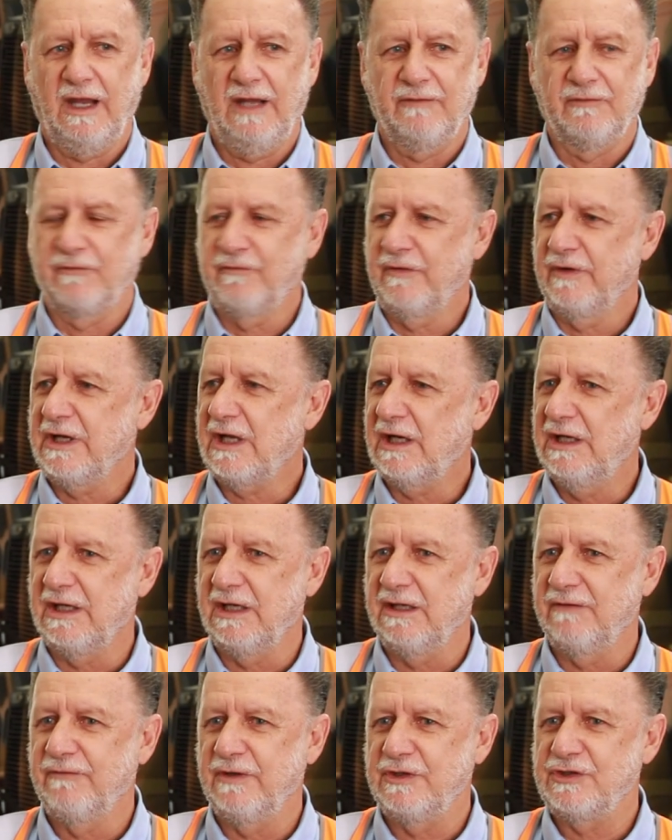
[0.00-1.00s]
Have a very
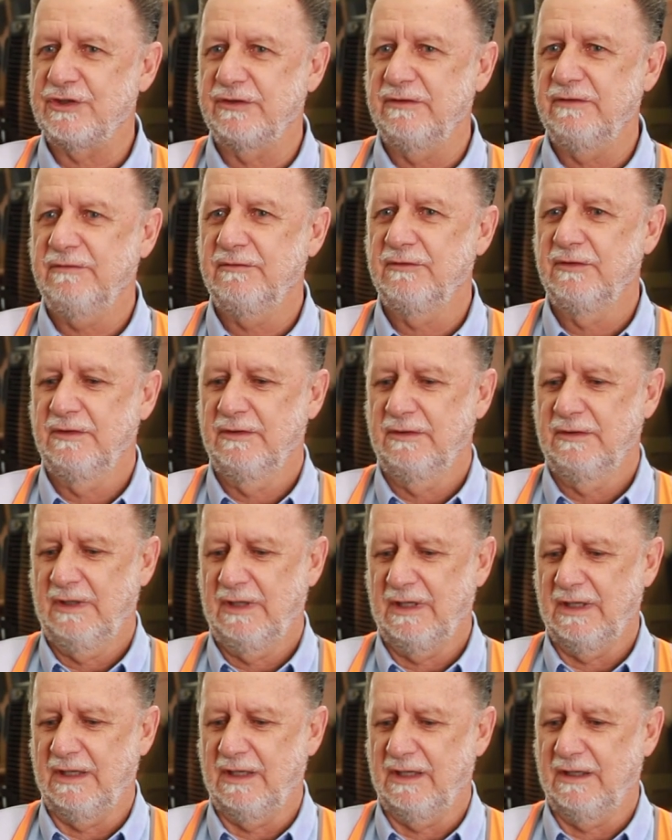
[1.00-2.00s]
clear vision
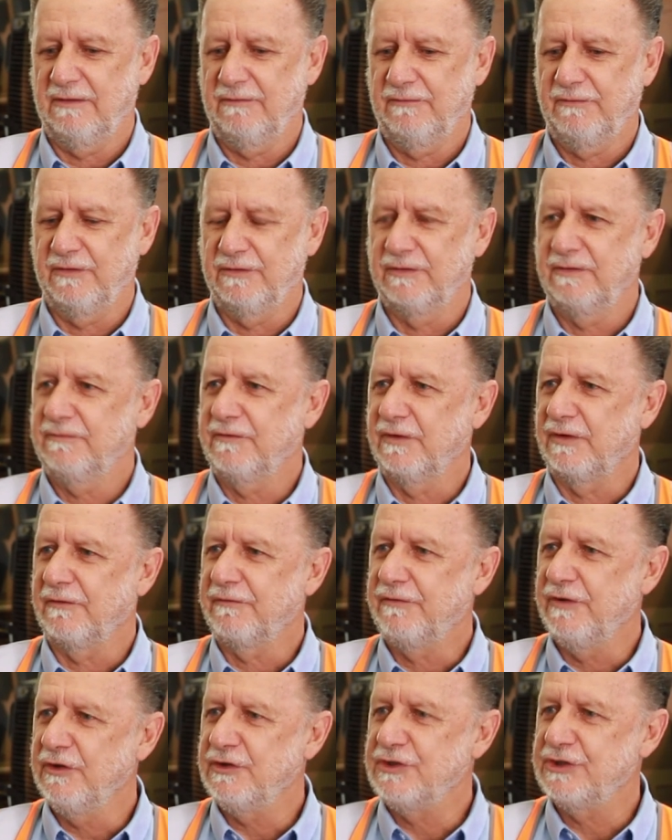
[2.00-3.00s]
uh, for, the, for the
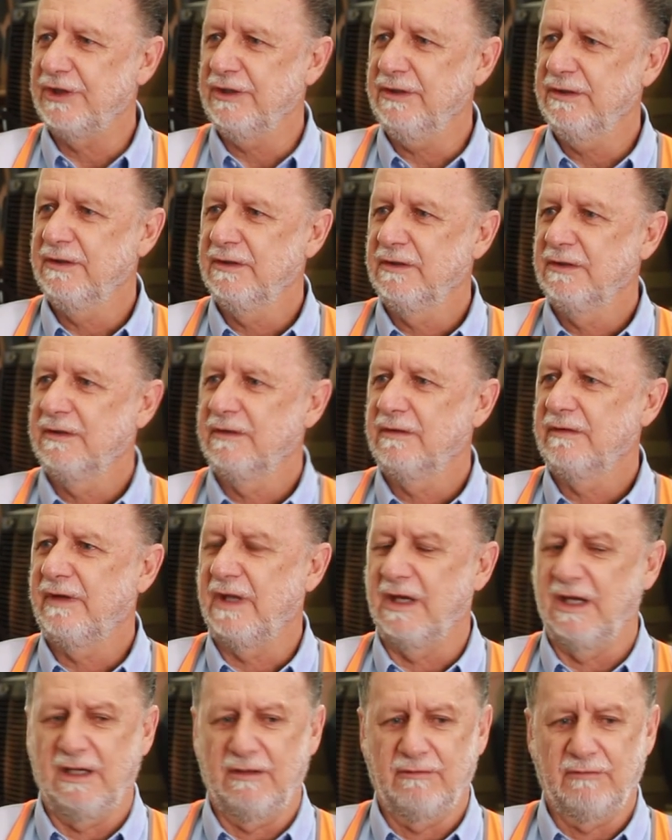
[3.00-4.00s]
future.
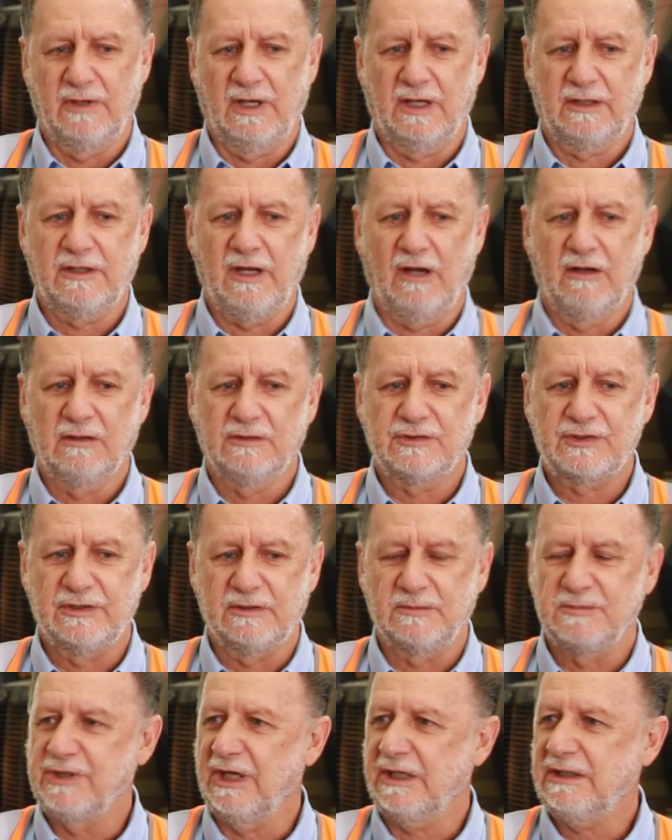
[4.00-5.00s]
Their uh, goals and
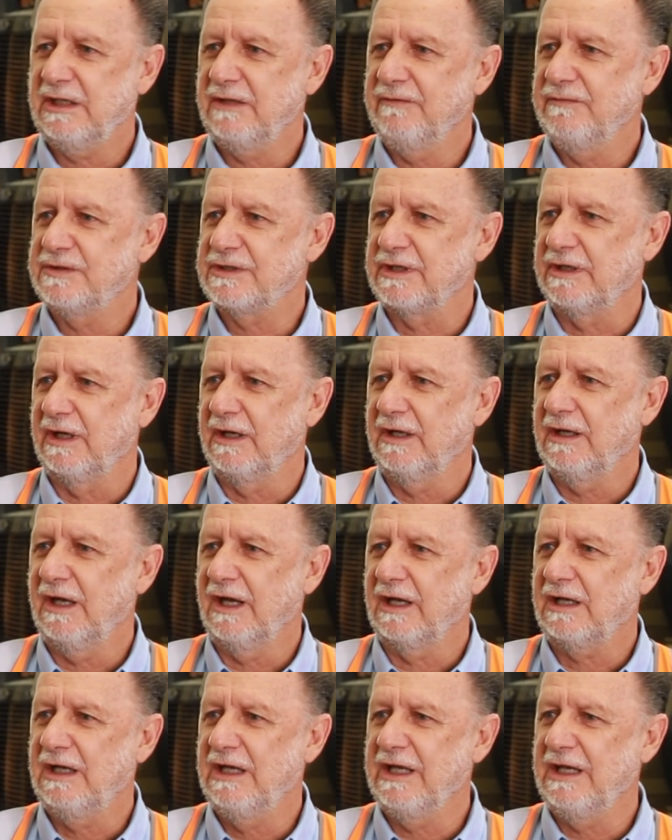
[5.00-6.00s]
objectives are, are
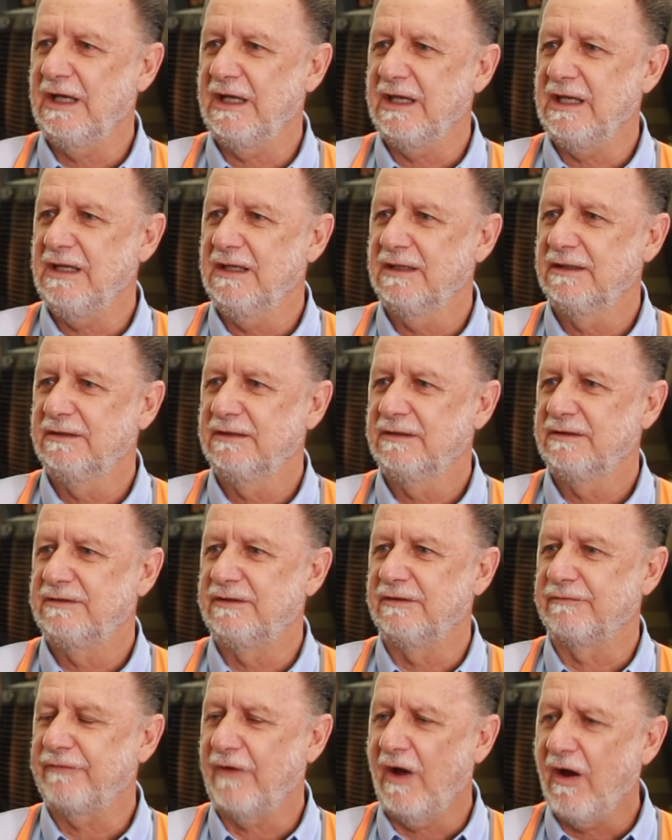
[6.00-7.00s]
clearly
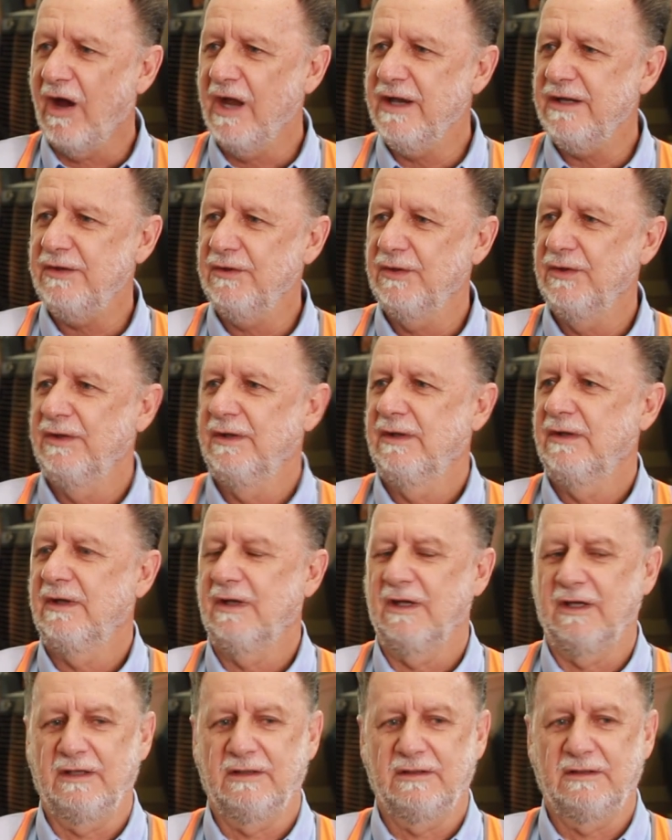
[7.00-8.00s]
defined
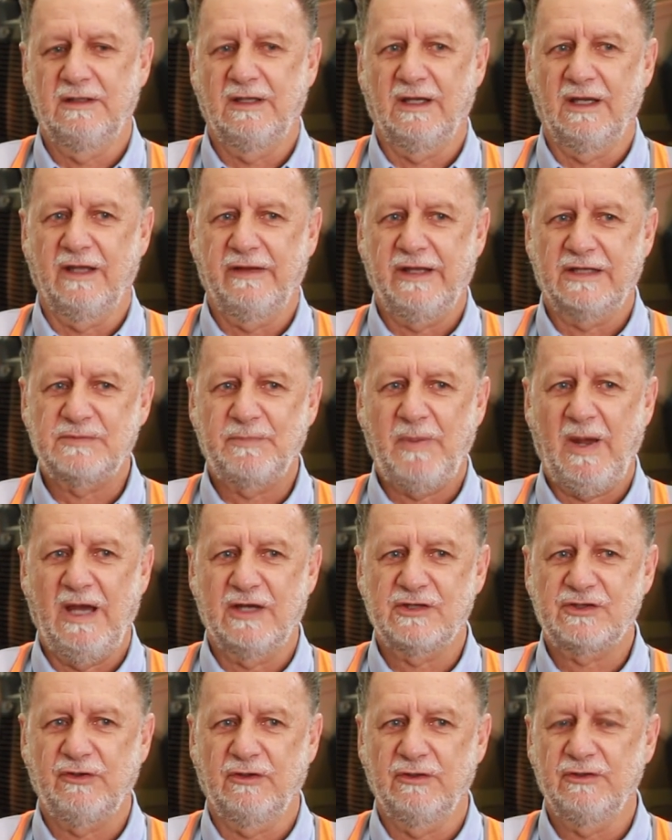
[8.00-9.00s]
and uh, that's
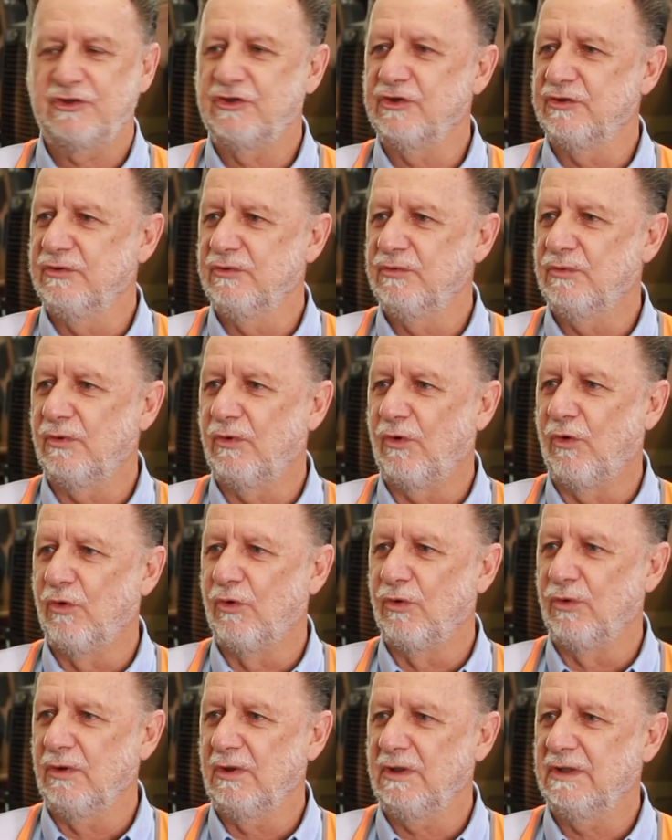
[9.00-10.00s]
passed on to
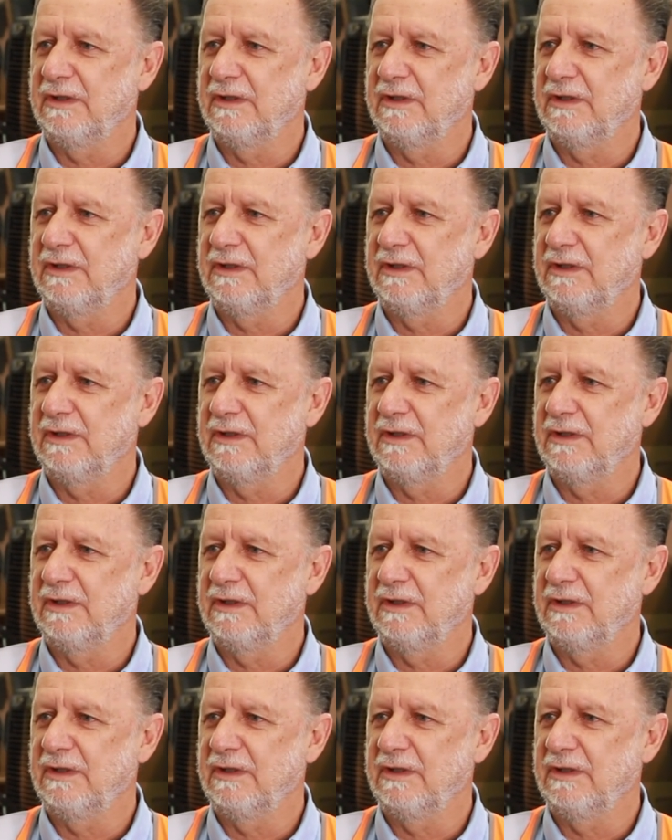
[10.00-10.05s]
all